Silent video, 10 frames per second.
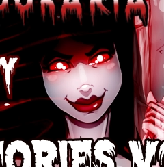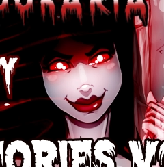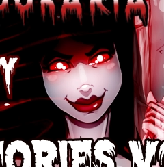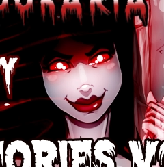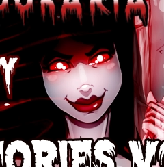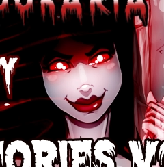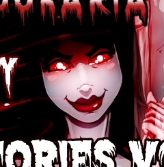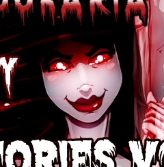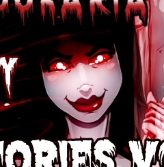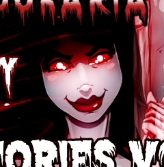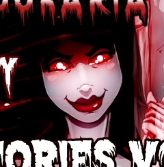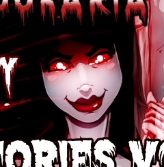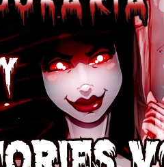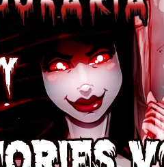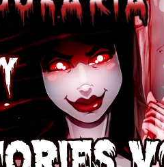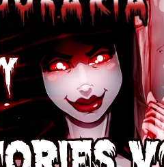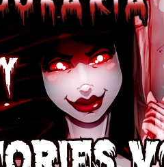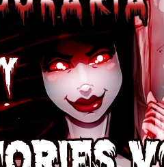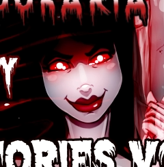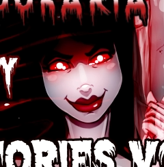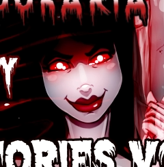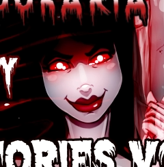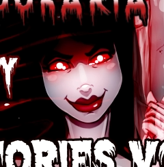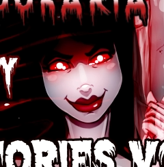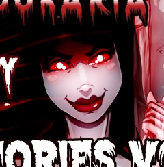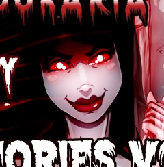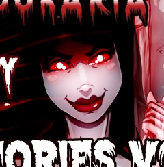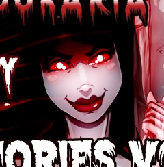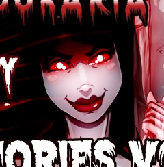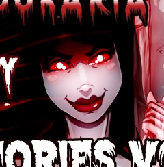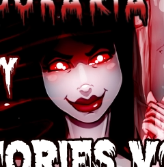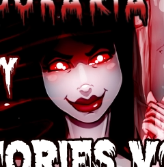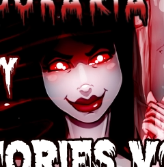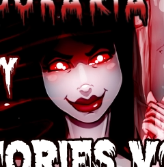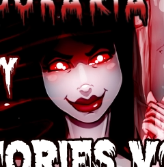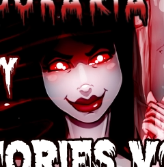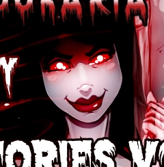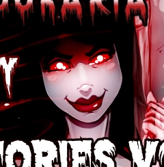(silence)